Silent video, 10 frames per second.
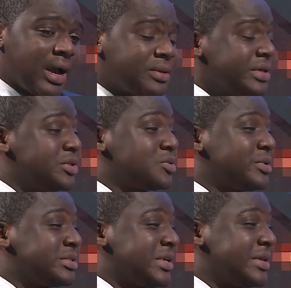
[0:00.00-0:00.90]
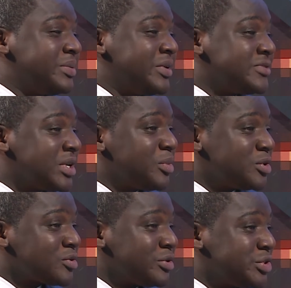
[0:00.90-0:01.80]
does it concern me if
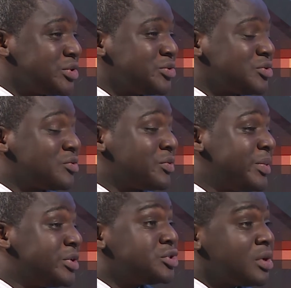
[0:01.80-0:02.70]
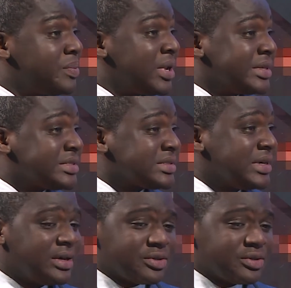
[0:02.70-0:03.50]
someone continues to remain jobless?